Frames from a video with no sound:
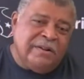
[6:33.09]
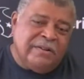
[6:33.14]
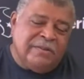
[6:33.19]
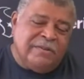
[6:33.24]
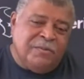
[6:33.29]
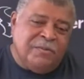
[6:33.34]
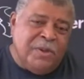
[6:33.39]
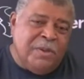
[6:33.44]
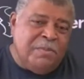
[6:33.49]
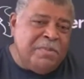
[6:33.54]

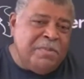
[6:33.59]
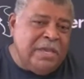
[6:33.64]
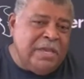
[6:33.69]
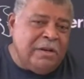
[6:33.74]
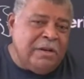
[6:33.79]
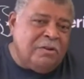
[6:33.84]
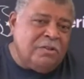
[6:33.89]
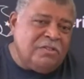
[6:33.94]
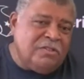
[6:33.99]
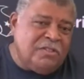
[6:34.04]
we
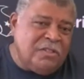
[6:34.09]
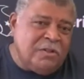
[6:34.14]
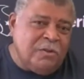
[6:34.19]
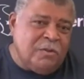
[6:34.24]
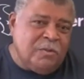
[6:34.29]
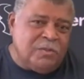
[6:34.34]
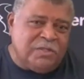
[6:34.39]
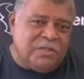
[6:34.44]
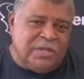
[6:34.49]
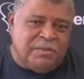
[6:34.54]
meet on
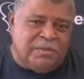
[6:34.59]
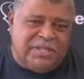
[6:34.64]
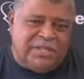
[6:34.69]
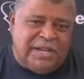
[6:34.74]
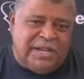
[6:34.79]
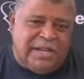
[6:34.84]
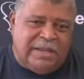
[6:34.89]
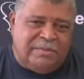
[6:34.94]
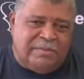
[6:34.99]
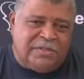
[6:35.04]
Zoom
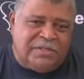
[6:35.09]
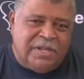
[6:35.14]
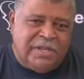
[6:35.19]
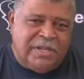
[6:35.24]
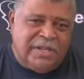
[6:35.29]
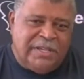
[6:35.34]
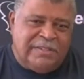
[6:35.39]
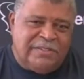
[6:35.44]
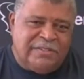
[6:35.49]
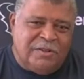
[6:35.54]
sometimes.
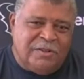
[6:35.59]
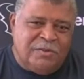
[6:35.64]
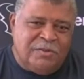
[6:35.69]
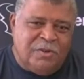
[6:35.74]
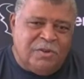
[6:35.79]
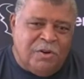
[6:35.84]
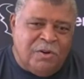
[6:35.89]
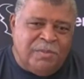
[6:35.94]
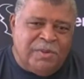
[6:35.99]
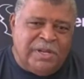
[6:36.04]
And so
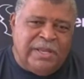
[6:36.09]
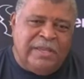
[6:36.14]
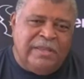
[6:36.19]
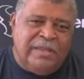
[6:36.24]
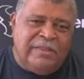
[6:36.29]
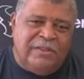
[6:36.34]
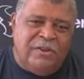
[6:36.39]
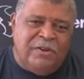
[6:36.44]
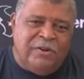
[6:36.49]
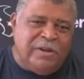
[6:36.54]
normally
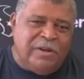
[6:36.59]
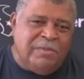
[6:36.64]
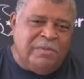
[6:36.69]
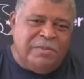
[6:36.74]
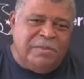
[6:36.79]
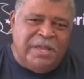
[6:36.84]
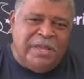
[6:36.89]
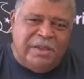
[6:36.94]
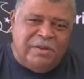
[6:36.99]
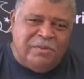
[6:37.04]
you're in the
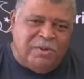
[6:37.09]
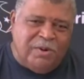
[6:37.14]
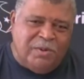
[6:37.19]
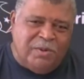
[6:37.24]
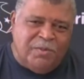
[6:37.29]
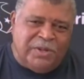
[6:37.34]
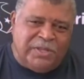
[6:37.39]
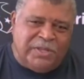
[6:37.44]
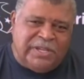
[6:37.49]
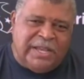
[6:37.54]
meeting
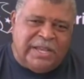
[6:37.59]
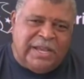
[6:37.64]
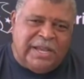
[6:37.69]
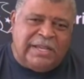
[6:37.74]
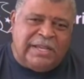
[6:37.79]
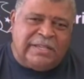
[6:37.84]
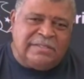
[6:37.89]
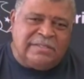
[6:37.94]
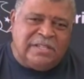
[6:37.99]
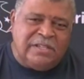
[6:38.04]
room with the
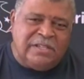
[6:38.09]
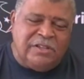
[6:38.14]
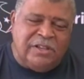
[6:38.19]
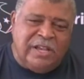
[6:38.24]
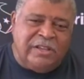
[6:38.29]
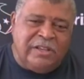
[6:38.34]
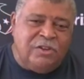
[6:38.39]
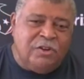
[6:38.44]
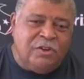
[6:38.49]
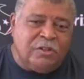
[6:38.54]
guys and,
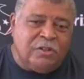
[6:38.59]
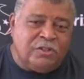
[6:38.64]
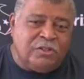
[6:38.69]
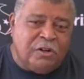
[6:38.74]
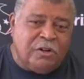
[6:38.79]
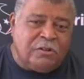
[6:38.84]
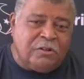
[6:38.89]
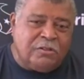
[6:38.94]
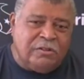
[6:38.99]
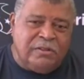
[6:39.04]
and you can
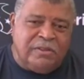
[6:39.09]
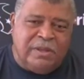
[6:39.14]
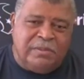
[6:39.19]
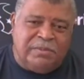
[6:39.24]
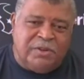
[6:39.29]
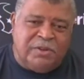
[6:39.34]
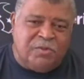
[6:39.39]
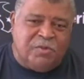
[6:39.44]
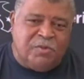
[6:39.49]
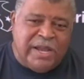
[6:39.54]
talk to
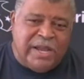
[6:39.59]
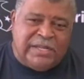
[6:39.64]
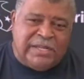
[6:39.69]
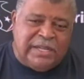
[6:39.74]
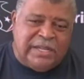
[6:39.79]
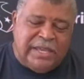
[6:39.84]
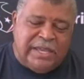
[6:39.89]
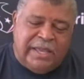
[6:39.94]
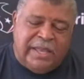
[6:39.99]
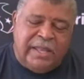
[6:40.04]
them
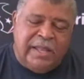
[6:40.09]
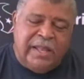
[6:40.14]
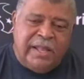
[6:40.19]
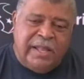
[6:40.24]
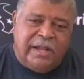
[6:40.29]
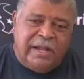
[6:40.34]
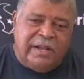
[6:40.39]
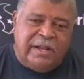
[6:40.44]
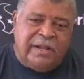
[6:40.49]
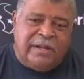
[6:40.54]
directly.
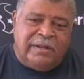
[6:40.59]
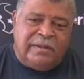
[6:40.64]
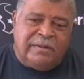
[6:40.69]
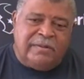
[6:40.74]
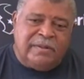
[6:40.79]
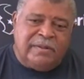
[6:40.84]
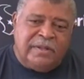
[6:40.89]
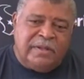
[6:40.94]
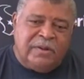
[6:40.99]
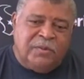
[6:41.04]
Uh,
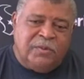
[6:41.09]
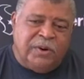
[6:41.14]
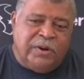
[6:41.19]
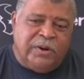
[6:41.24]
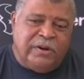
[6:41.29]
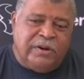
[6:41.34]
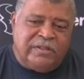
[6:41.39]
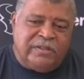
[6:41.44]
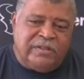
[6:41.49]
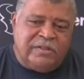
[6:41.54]

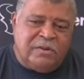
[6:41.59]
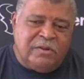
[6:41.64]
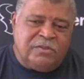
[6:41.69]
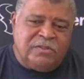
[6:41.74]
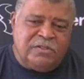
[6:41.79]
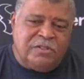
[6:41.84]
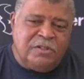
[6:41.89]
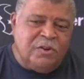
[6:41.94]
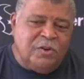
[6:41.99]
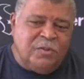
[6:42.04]
whereas on
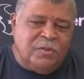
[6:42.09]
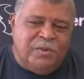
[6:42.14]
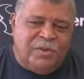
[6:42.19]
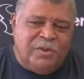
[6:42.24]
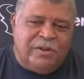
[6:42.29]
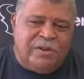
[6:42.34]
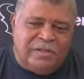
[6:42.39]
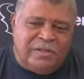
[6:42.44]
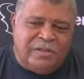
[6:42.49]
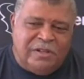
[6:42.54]
Zoom,
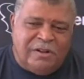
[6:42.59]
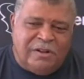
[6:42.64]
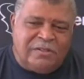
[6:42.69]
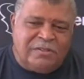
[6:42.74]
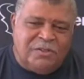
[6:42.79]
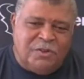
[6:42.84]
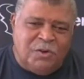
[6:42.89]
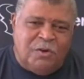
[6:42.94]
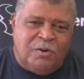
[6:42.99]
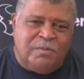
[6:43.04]
you can
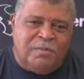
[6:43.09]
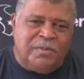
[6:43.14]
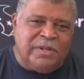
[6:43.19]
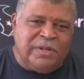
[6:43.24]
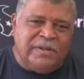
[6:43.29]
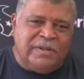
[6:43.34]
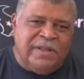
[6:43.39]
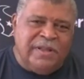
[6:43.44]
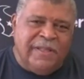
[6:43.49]
talk to them, but